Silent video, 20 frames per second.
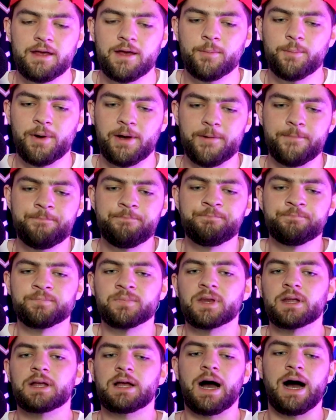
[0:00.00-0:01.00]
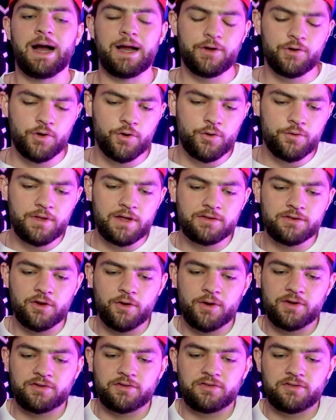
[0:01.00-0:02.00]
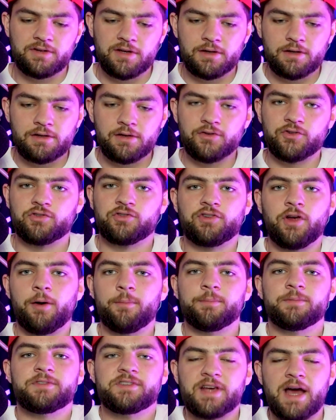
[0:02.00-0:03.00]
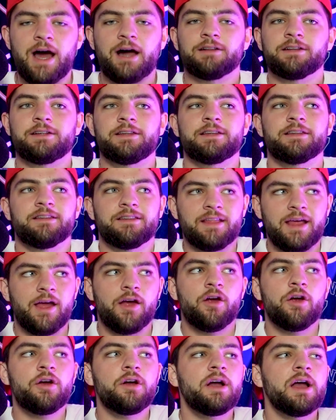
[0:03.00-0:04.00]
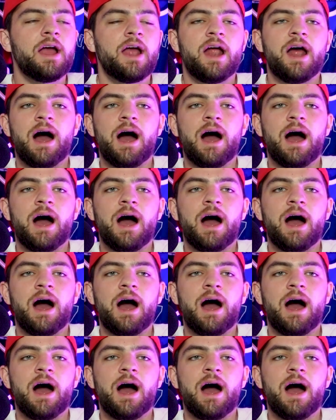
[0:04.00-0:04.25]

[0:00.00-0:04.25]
But I know that there is still some talent there.